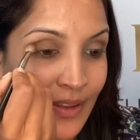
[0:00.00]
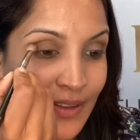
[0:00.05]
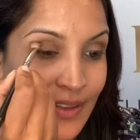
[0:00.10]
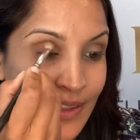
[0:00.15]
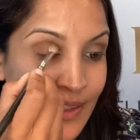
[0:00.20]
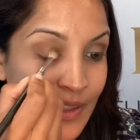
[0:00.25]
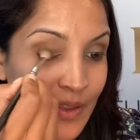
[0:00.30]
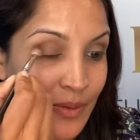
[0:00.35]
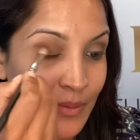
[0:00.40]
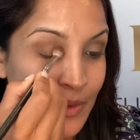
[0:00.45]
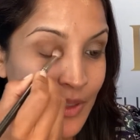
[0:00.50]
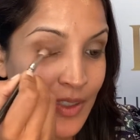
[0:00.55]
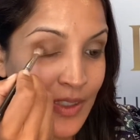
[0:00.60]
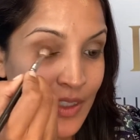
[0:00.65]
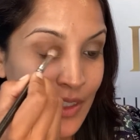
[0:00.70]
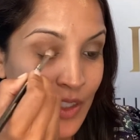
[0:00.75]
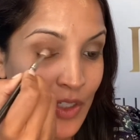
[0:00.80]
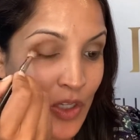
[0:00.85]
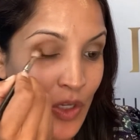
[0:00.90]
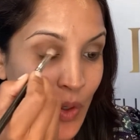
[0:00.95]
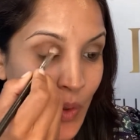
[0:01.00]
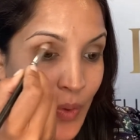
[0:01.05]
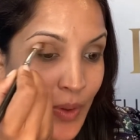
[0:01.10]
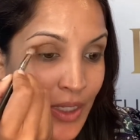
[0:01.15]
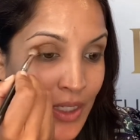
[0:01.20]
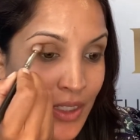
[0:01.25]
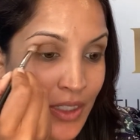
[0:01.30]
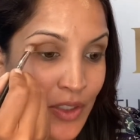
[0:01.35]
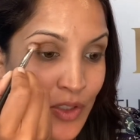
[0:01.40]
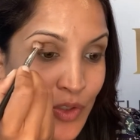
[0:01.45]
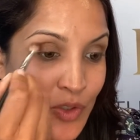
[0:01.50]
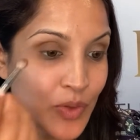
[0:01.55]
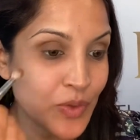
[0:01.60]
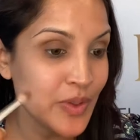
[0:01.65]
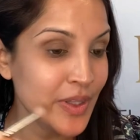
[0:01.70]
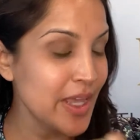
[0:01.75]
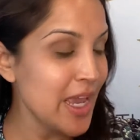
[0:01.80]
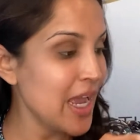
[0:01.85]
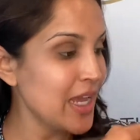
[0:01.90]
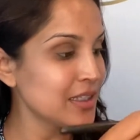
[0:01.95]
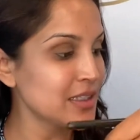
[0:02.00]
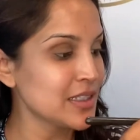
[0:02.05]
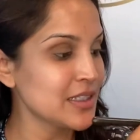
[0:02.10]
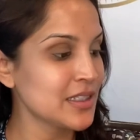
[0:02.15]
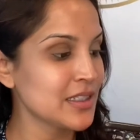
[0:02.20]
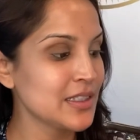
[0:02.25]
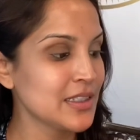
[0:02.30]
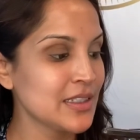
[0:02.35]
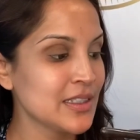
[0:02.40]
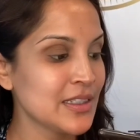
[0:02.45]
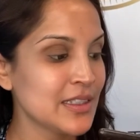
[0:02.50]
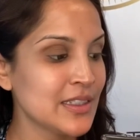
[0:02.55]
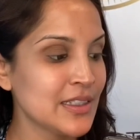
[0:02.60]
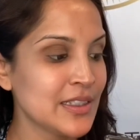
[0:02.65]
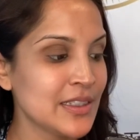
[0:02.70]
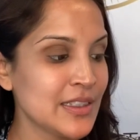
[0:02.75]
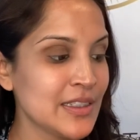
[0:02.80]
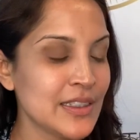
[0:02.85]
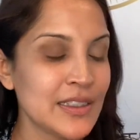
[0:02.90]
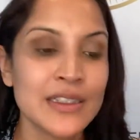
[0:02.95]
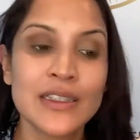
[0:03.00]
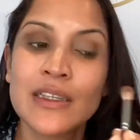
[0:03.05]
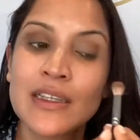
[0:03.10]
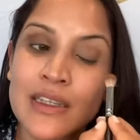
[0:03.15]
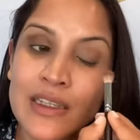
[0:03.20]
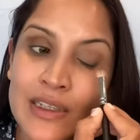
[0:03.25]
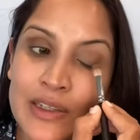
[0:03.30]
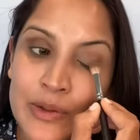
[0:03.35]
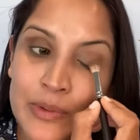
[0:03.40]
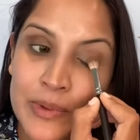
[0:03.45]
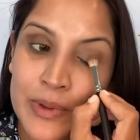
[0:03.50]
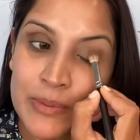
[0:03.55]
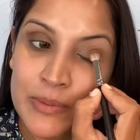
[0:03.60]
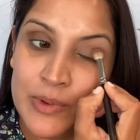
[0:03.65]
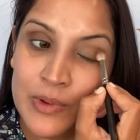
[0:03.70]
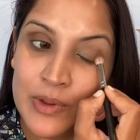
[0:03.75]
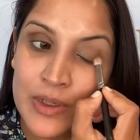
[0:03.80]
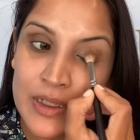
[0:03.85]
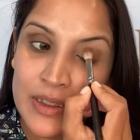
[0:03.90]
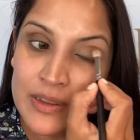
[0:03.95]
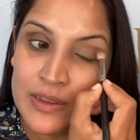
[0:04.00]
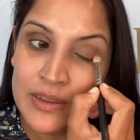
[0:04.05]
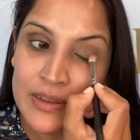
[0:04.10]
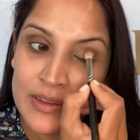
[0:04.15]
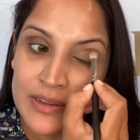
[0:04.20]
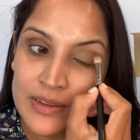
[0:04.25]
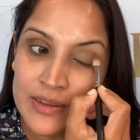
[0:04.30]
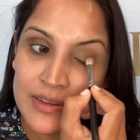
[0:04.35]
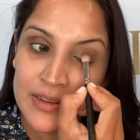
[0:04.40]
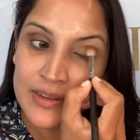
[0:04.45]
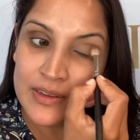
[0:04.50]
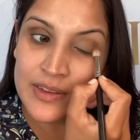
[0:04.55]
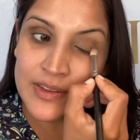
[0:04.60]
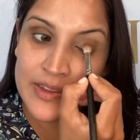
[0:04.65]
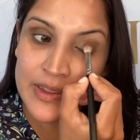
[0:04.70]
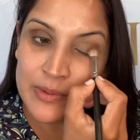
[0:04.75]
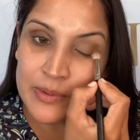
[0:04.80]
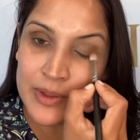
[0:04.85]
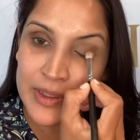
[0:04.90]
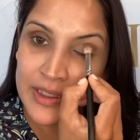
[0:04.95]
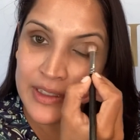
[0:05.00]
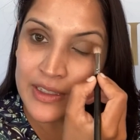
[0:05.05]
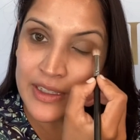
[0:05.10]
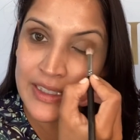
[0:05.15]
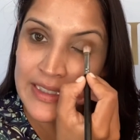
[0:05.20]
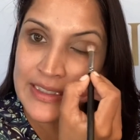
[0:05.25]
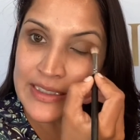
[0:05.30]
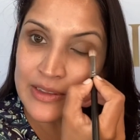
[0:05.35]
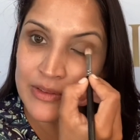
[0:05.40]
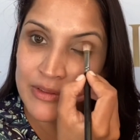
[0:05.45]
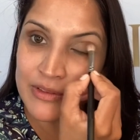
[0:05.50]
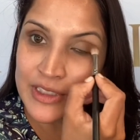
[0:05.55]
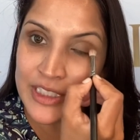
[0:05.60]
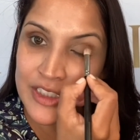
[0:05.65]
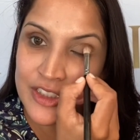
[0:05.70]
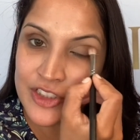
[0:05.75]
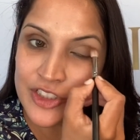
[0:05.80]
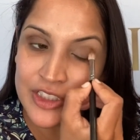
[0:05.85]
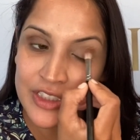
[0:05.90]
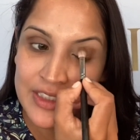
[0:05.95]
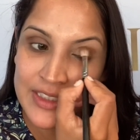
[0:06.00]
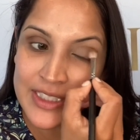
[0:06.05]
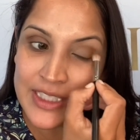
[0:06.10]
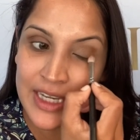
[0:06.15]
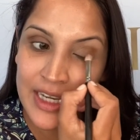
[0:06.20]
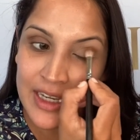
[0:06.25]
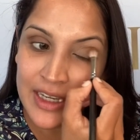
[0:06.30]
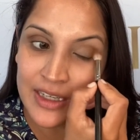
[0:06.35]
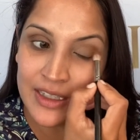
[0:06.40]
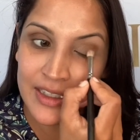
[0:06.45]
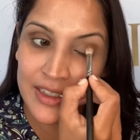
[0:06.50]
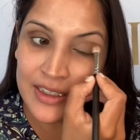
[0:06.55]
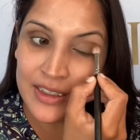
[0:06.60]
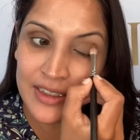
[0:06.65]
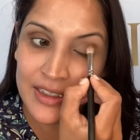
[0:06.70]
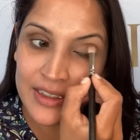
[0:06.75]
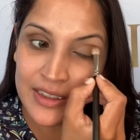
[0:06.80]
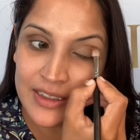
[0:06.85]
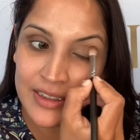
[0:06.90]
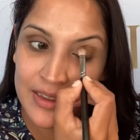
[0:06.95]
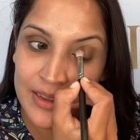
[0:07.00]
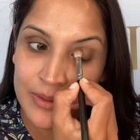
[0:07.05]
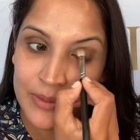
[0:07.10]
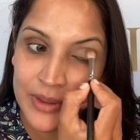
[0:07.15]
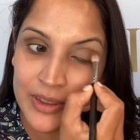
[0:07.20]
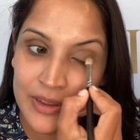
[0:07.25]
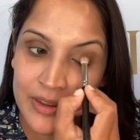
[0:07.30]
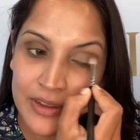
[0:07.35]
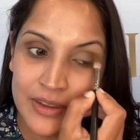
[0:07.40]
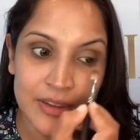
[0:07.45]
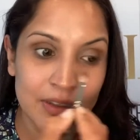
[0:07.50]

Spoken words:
So I'm just going to go in and do that a little bit more, because I want it nice and rich and dark. There we go.